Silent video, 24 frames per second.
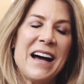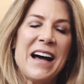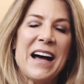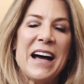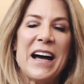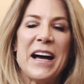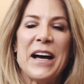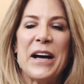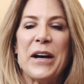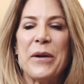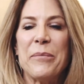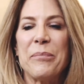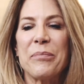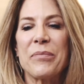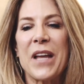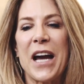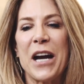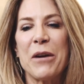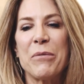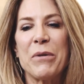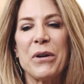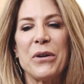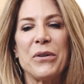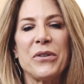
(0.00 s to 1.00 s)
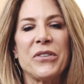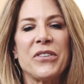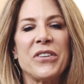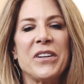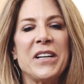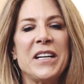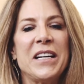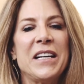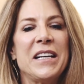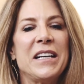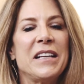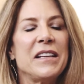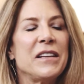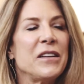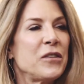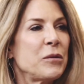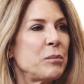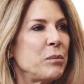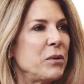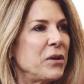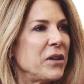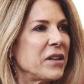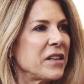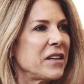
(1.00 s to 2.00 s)
I wrote this
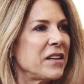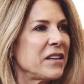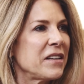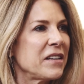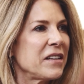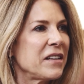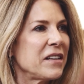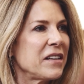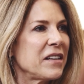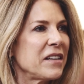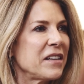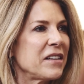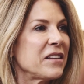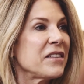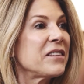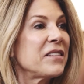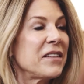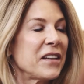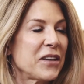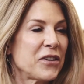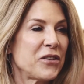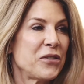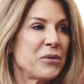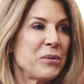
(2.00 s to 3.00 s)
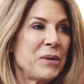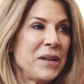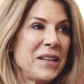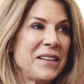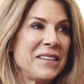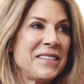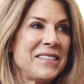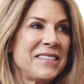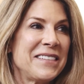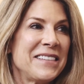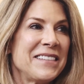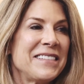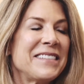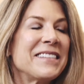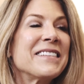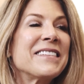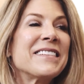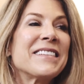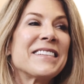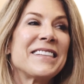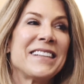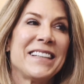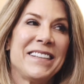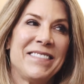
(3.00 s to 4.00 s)
book, 6 Weeks to
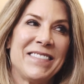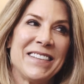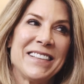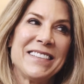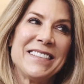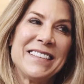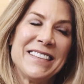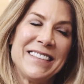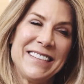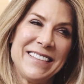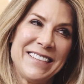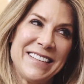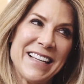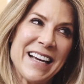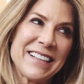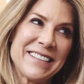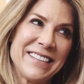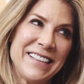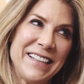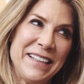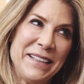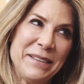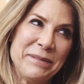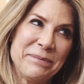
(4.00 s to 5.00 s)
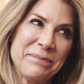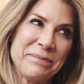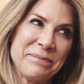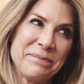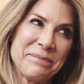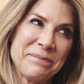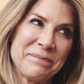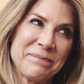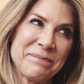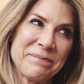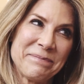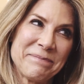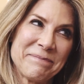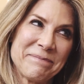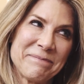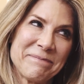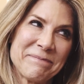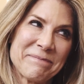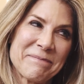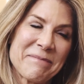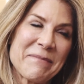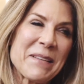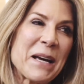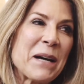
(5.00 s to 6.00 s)
Sleeveless and Sexy. Did
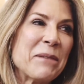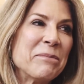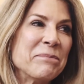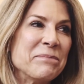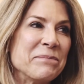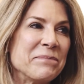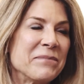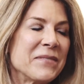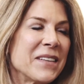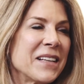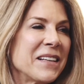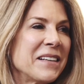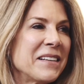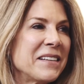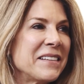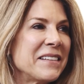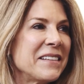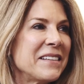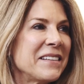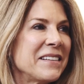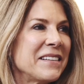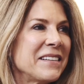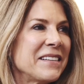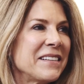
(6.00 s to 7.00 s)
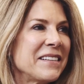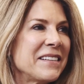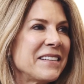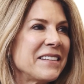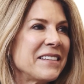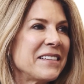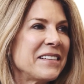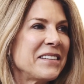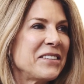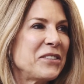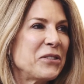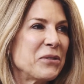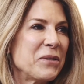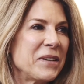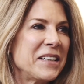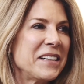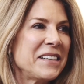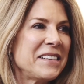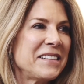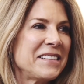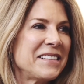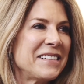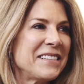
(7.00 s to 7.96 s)
you read it?